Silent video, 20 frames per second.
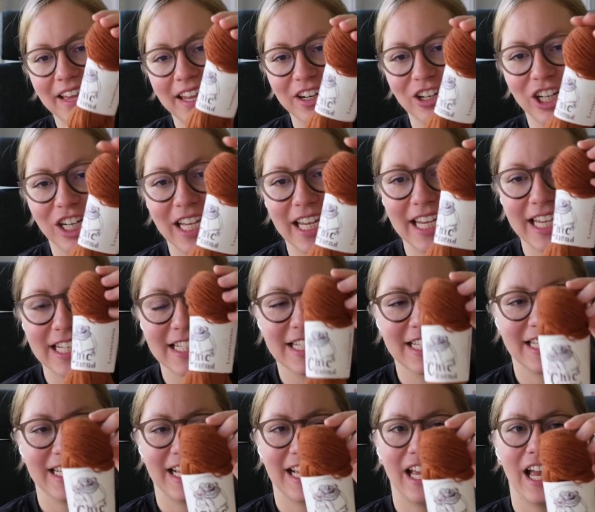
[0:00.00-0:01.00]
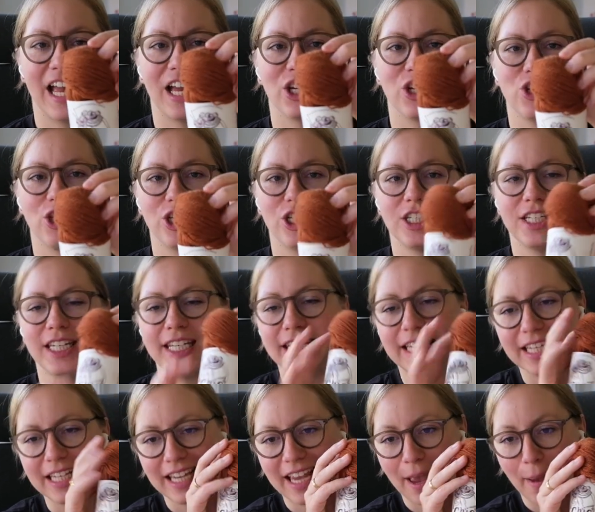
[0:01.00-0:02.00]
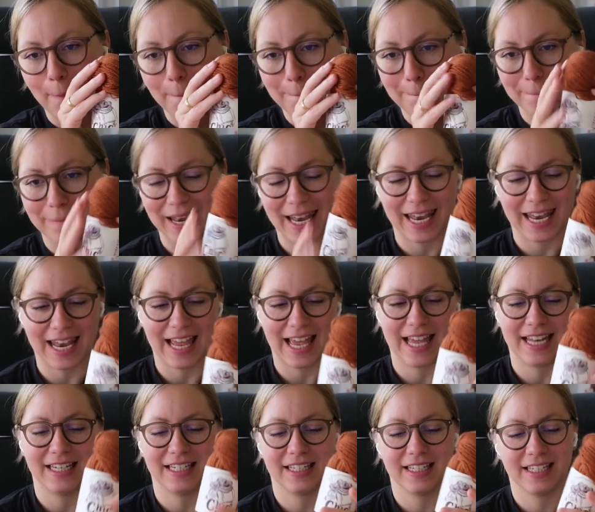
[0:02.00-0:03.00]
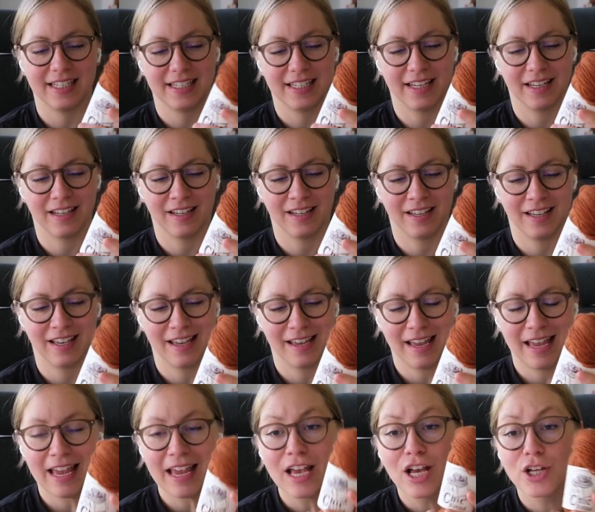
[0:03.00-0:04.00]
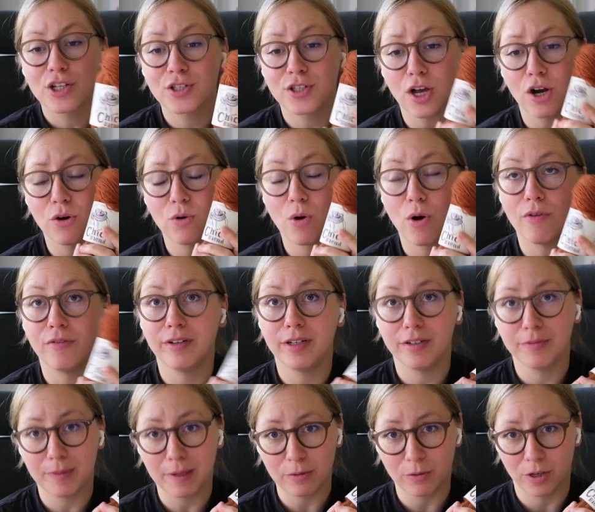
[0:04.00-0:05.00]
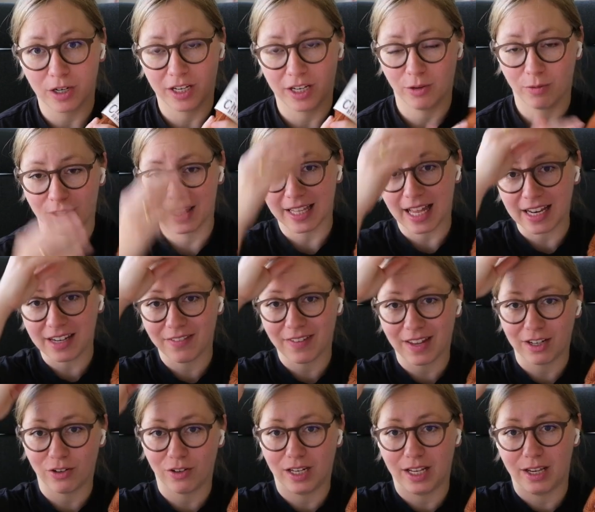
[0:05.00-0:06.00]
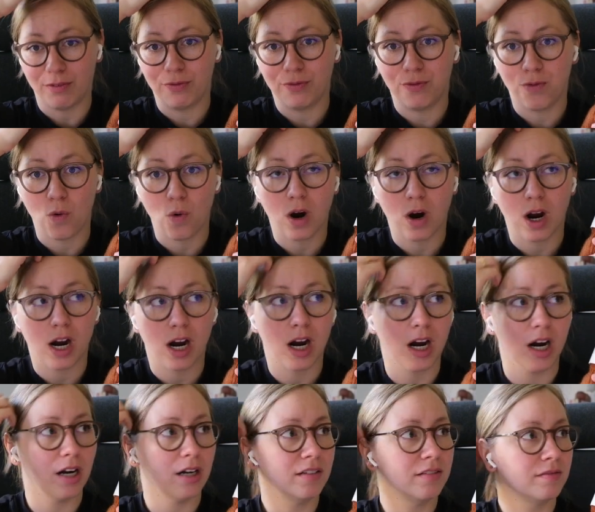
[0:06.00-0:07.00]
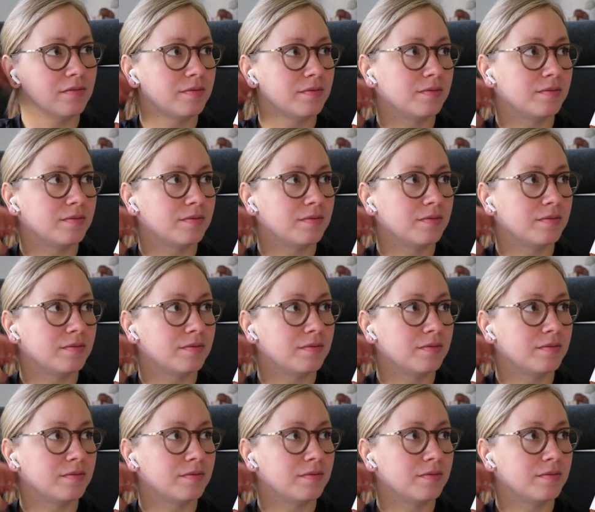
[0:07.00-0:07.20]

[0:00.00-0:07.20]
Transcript: Vandel's A Chic Blend. So we've been working with Lani Vandele for